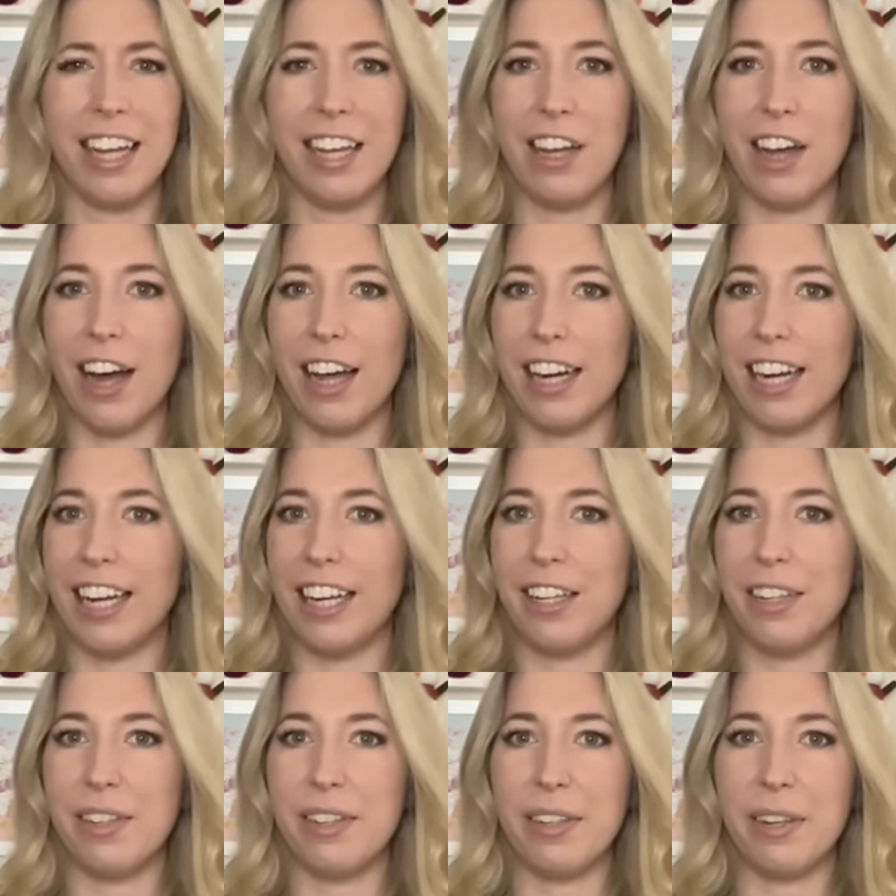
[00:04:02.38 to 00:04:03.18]
got
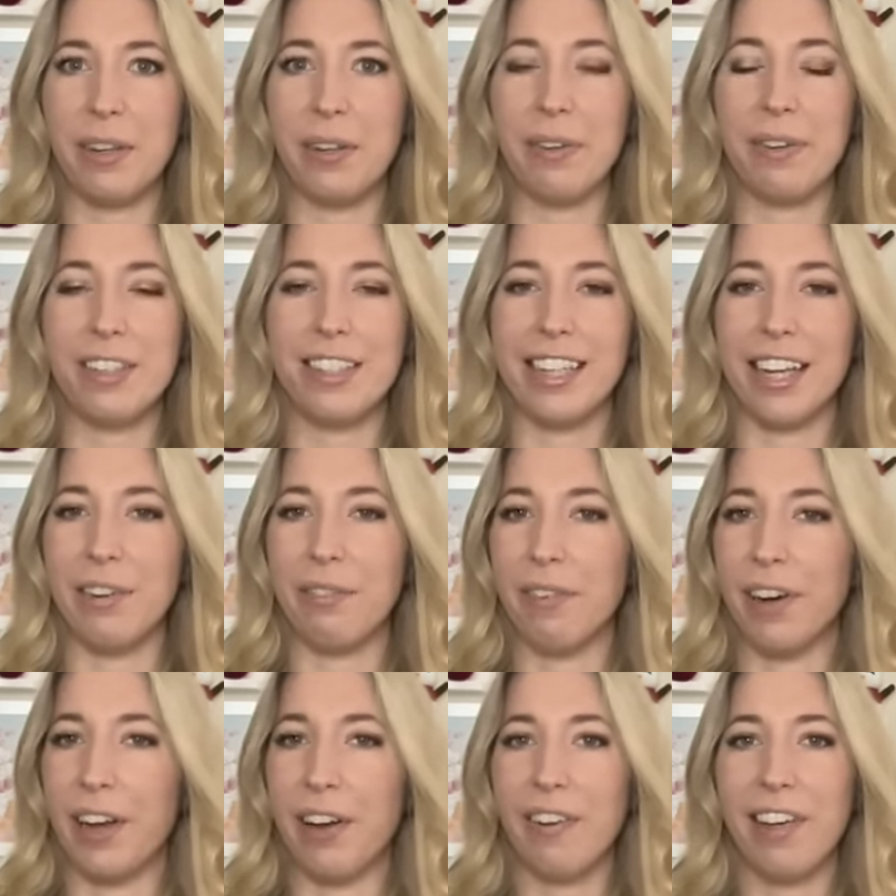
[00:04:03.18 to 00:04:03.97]
into
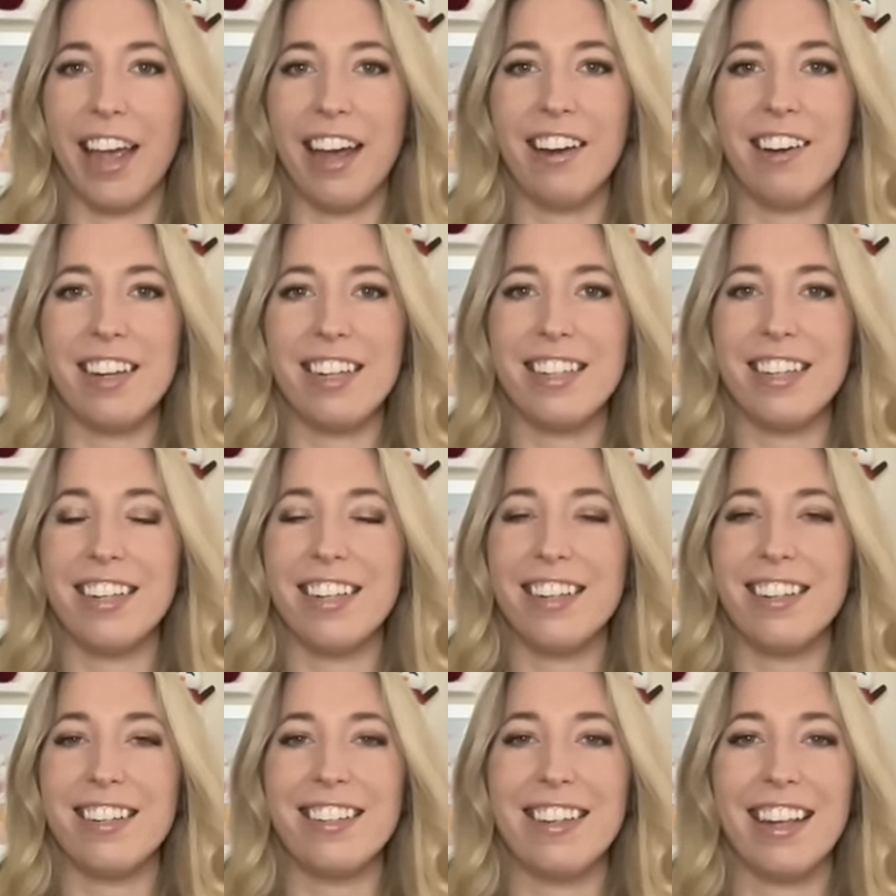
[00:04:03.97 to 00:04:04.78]
Sanrio
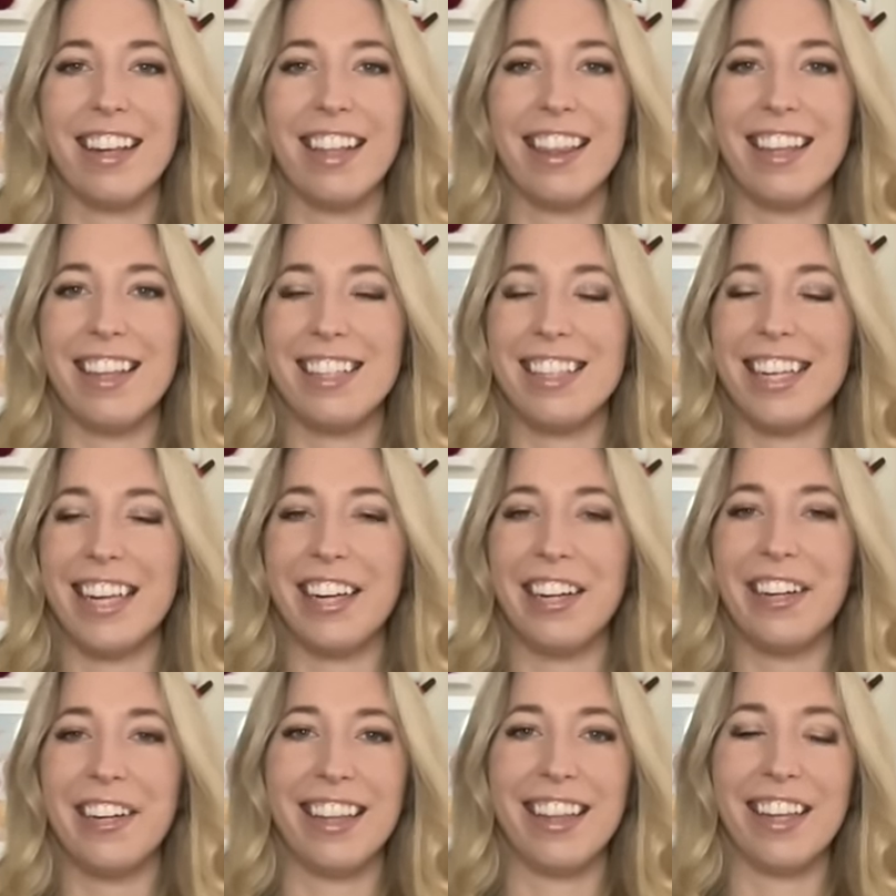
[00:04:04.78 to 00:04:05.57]
characters this
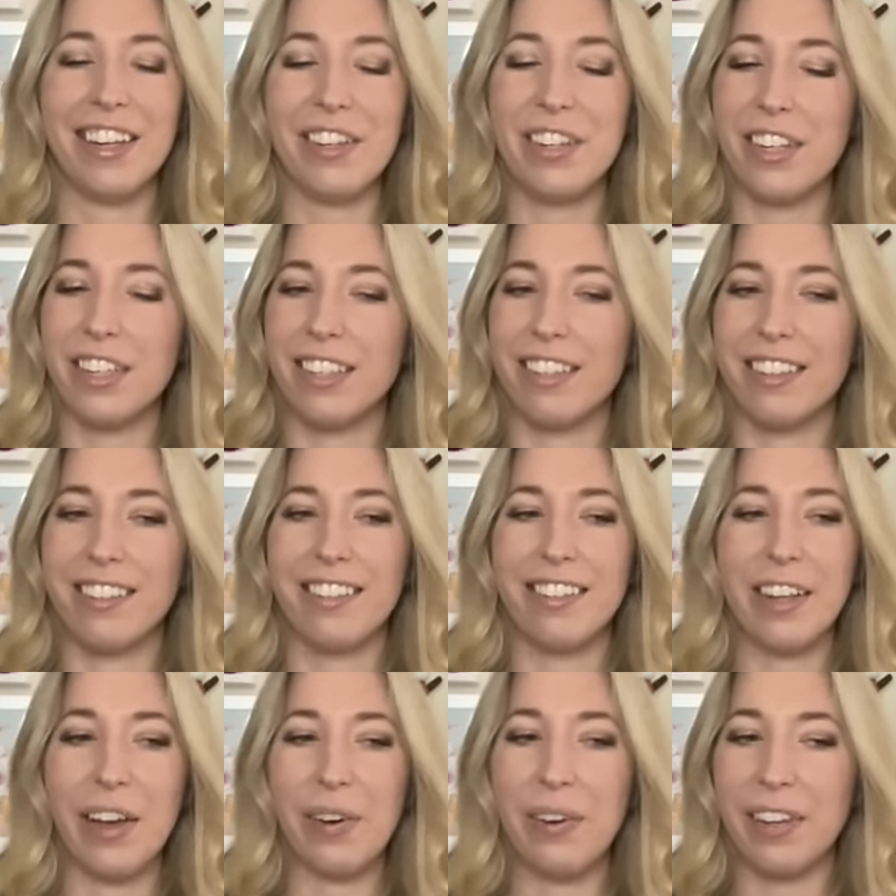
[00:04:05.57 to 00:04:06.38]
year. They're just
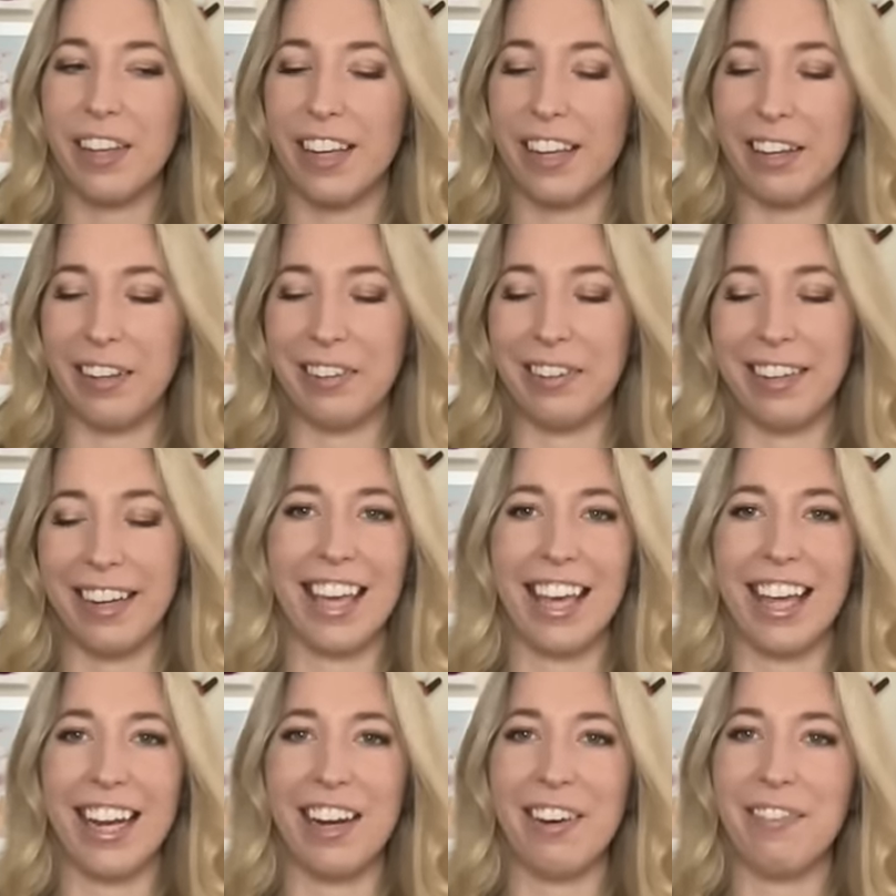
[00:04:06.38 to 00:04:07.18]
so cute
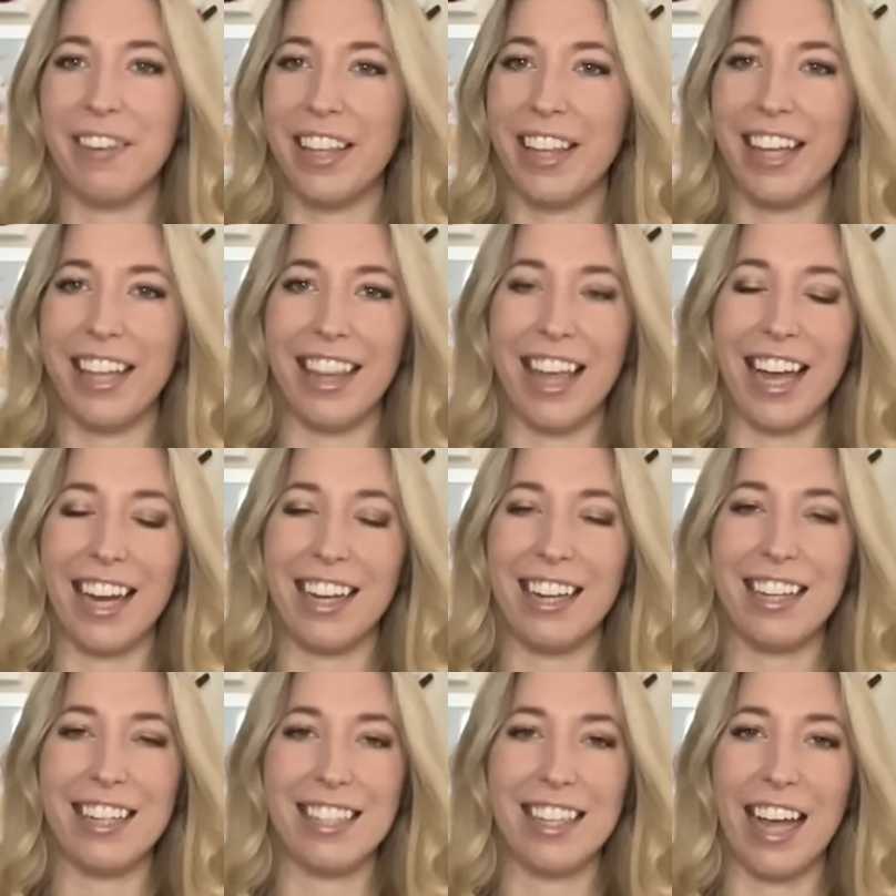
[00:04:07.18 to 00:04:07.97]
and I really
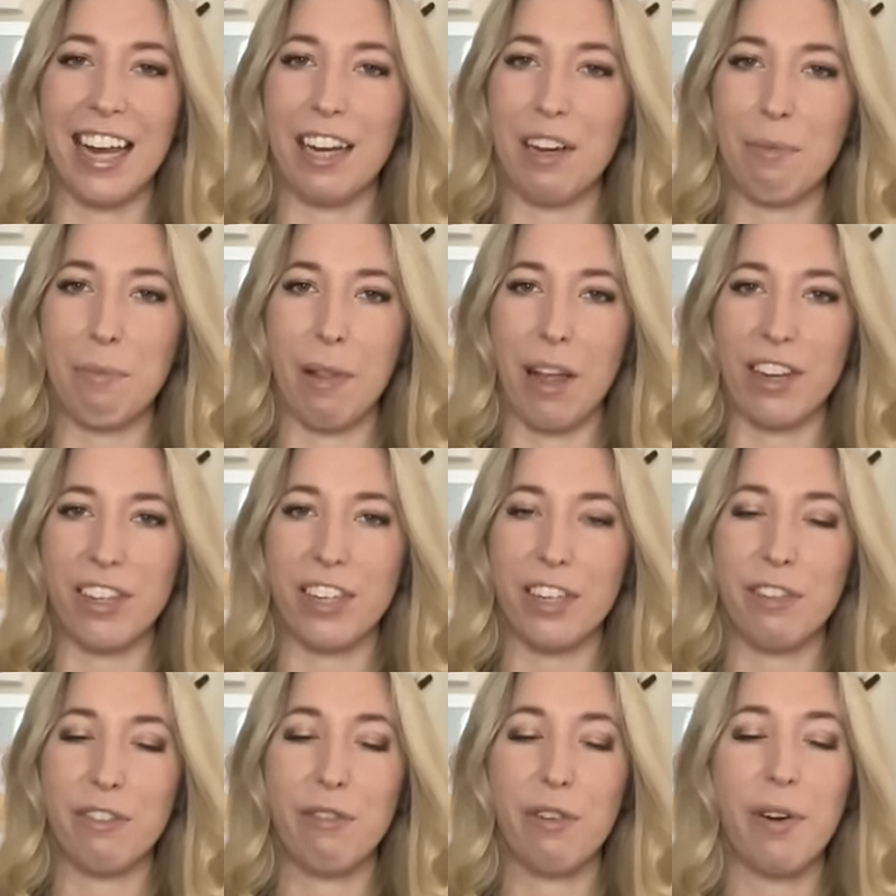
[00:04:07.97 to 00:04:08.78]
like designing
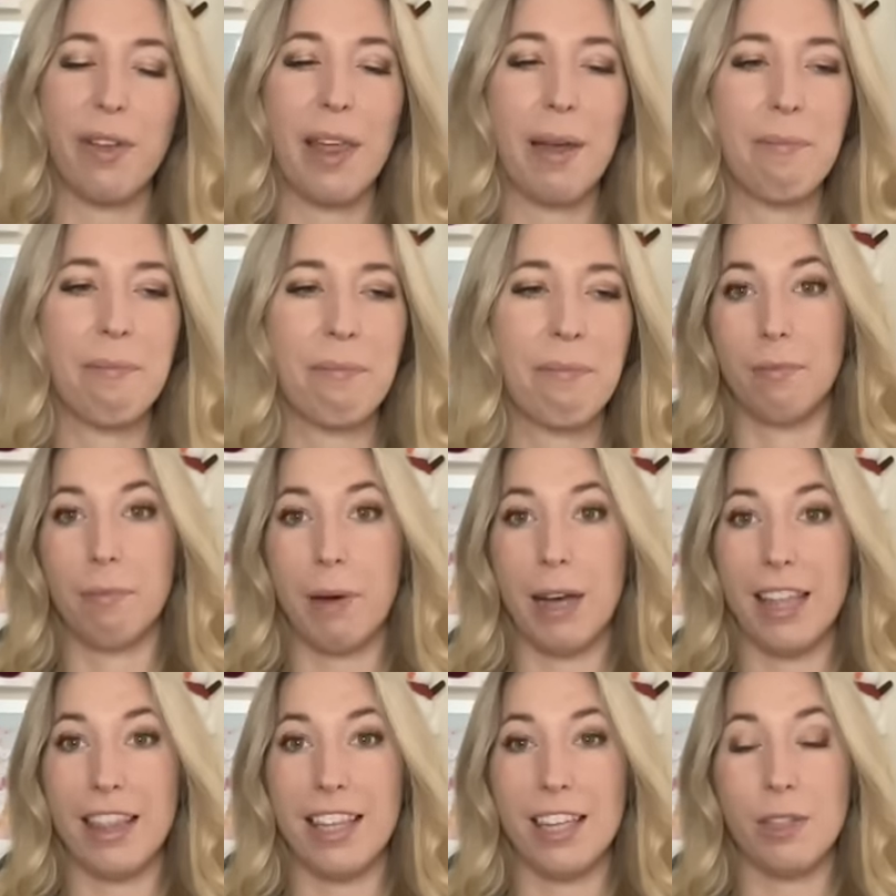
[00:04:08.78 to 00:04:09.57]
plushies for them.
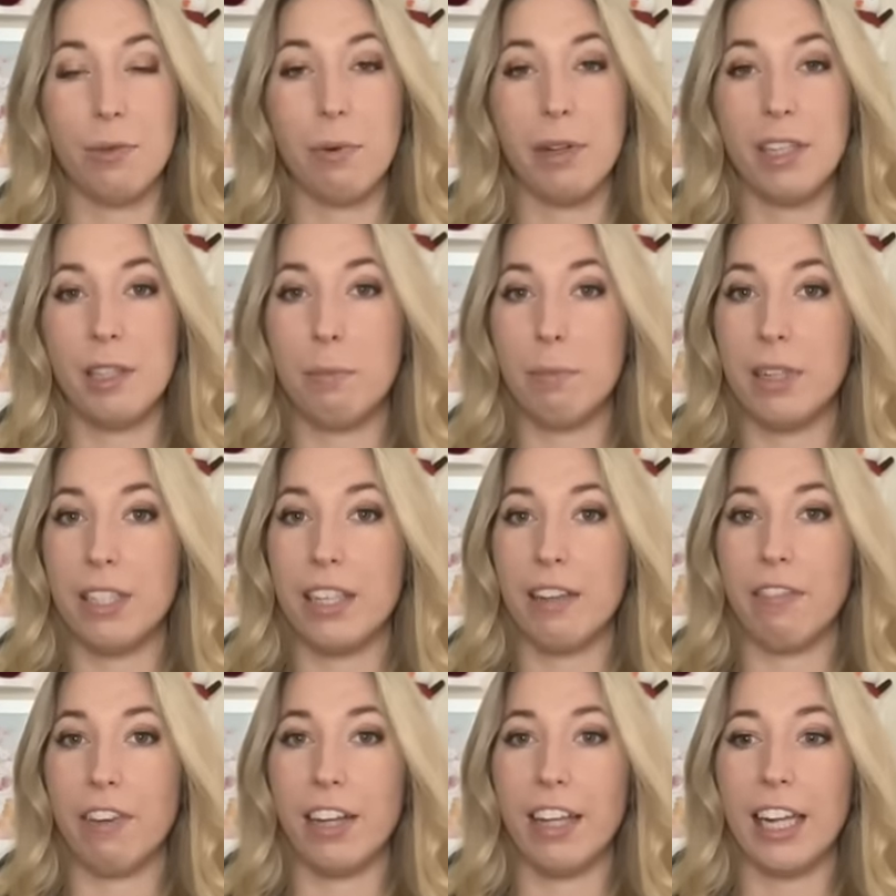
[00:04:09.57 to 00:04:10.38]
But this one
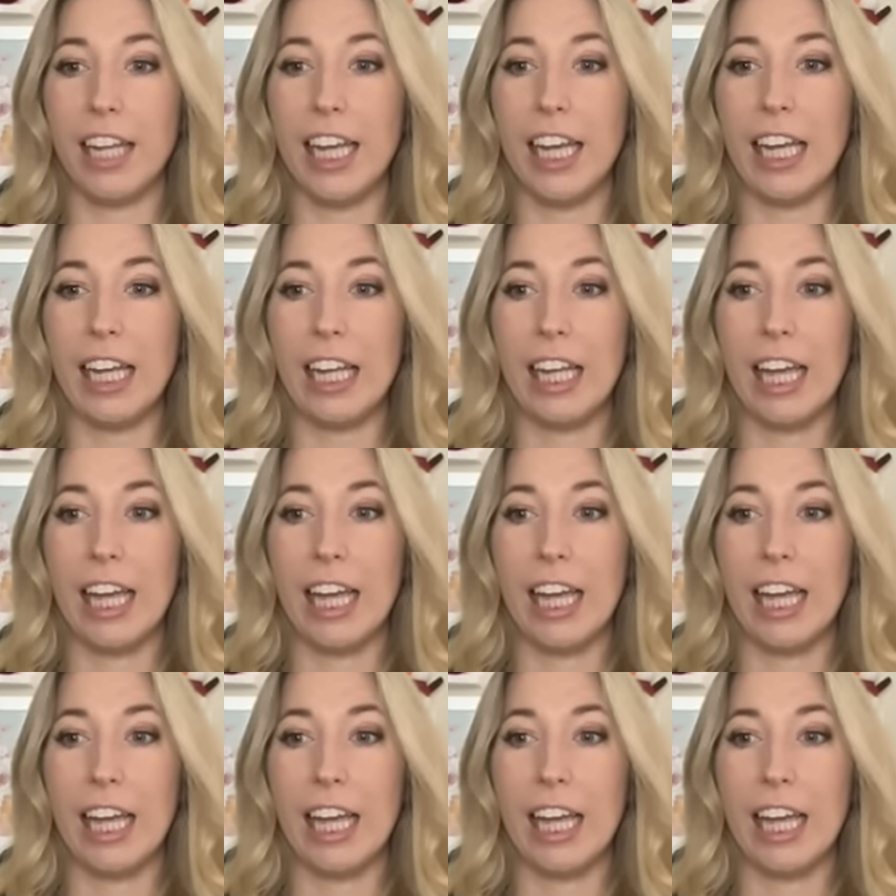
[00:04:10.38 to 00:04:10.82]
specifically,